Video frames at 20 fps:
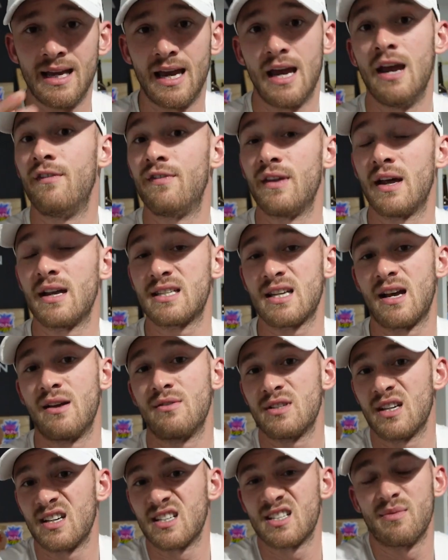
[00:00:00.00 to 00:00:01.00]
If that
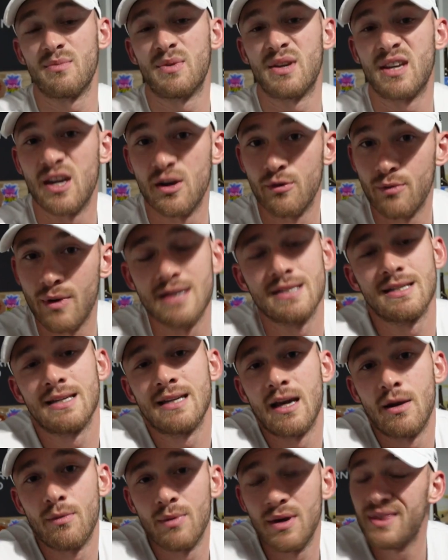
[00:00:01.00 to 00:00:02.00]
sounds like something you
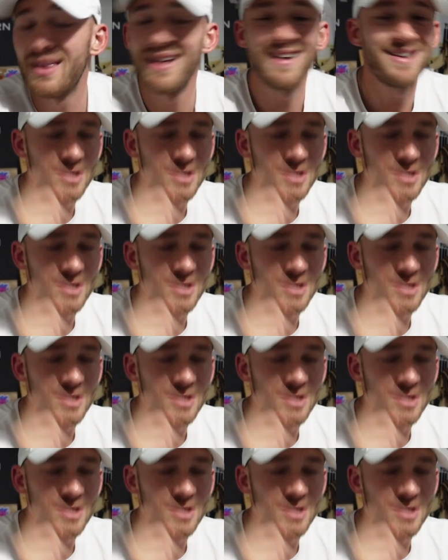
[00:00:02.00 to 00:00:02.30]
resonate with, then